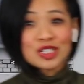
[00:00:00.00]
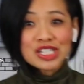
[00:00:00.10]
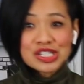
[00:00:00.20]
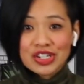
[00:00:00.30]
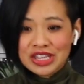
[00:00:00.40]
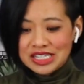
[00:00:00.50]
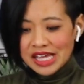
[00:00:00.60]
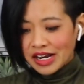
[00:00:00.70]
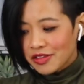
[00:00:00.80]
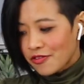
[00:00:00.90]
I just took these
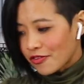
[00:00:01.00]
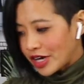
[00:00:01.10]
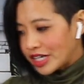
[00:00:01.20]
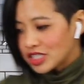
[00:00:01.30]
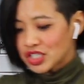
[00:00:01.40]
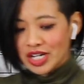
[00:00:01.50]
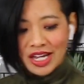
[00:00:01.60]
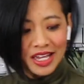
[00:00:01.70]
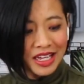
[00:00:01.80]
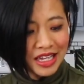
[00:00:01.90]
out of the fridge.
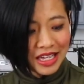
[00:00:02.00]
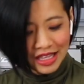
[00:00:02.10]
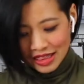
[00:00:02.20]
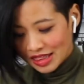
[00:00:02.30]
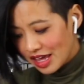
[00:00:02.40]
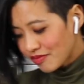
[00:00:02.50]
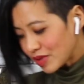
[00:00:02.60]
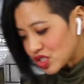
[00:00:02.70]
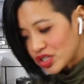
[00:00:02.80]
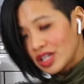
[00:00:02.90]
They've
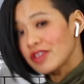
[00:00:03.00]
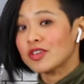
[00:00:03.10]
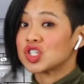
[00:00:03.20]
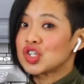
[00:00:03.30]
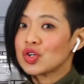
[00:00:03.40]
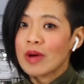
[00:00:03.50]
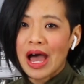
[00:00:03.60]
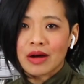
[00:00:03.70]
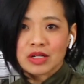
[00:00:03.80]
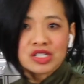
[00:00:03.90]
been chilling for 2
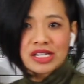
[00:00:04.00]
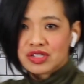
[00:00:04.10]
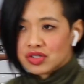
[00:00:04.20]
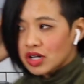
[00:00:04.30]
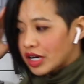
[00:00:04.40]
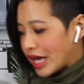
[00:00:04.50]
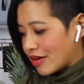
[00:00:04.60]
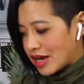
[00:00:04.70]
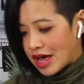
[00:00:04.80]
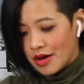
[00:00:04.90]
hours. It's dark
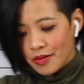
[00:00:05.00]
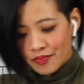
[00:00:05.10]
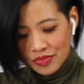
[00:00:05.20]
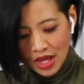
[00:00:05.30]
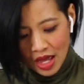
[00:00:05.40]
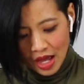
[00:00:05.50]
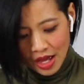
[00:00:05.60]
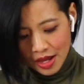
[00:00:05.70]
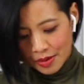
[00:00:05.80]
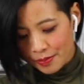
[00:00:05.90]
out now.
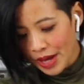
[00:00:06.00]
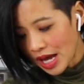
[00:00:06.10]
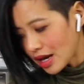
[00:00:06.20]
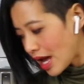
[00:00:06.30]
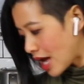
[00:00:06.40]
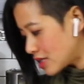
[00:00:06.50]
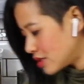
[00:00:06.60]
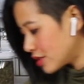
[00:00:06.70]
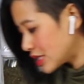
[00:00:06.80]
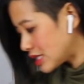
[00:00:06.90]
But as
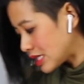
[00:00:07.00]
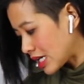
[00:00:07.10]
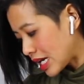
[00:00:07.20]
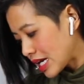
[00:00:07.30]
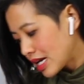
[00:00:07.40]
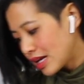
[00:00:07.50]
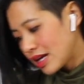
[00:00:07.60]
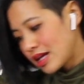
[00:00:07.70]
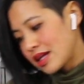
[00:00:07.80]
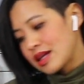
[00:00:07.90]
you can see,
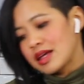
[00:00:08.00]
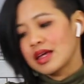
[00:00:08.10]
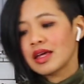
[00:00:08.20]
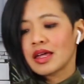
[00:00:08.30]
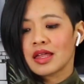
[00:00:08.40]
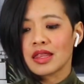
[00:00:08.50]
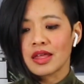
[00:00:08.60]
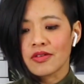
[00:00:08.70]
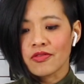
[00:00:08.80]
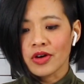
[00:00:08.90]

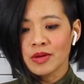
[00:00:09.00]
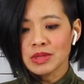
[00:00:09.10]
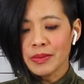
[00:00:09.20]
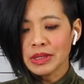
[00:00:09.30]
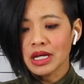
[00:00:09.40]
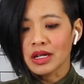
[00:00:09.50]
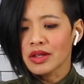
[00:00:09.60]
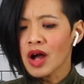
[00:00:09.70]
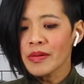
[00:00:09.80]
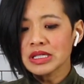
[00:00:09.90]
they firmed up a little.
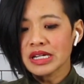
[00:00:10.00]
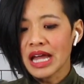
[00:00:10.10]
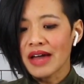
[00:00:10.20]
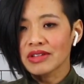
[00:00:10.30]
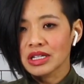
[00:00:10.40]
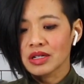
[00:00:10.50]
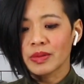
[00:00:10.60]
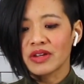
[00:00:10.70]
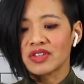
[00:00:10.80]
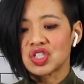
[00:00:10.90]
They're always gonna have a little
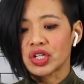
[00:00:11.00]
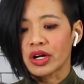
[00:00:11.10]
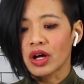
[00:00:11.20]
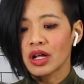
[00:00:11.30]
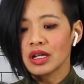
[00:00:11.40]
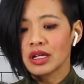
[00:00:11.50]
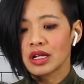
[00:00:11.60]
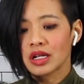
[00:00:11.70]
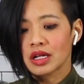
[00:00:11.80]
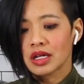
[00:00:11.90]
bit of a
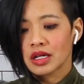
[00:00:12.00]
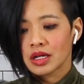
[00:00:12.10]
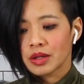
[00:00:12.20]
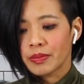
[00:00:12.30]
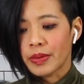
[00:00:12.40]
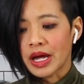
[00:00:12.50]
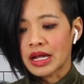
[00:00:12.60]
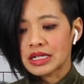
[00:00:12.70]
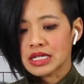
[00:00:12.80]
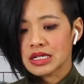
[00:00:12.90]
jiggle,
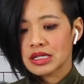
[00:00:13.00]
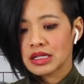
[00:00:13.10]
but